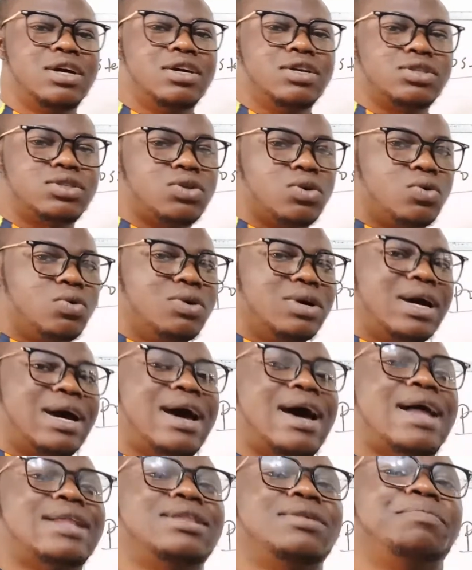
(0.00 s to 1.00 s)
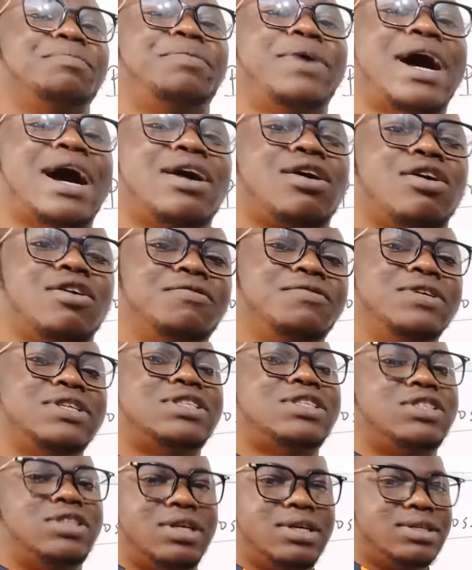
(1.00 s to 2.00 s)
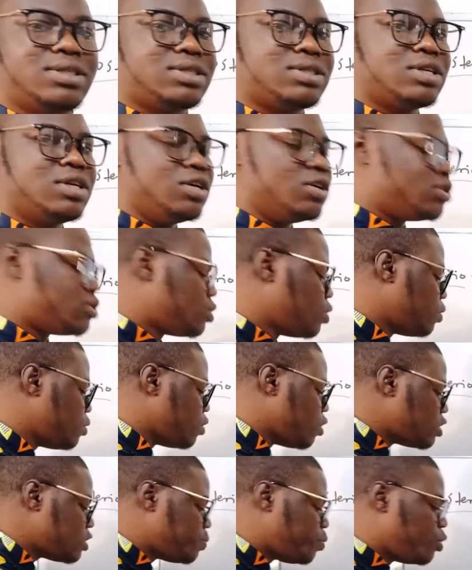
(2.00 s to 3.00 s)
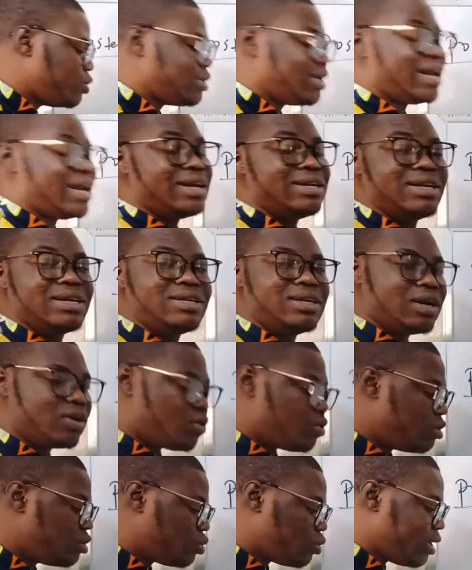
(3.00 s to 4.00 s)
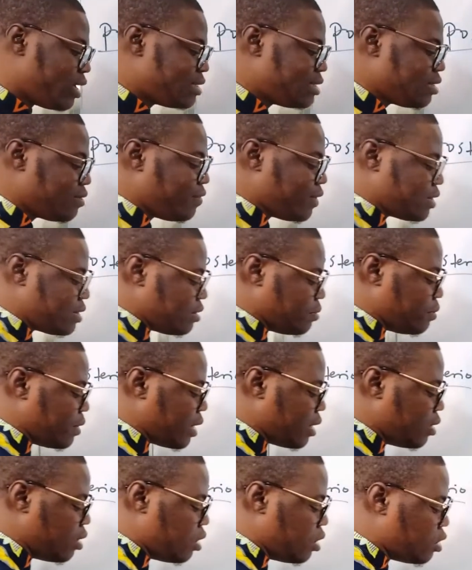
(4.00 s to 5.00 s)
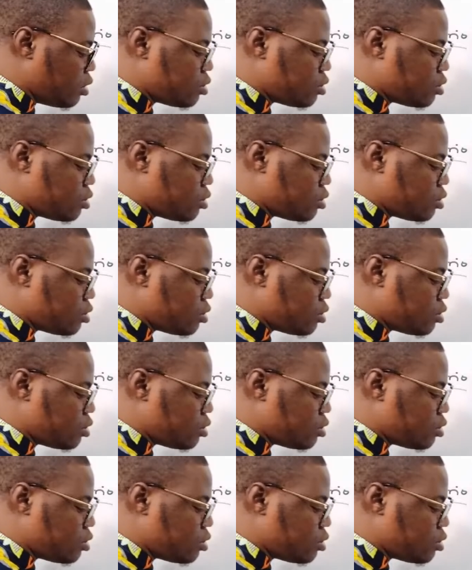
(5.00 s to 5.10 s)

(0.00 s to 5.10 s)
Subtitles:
So, at the back of this chest, so those bones that are there, they are called the thoracic vertebra.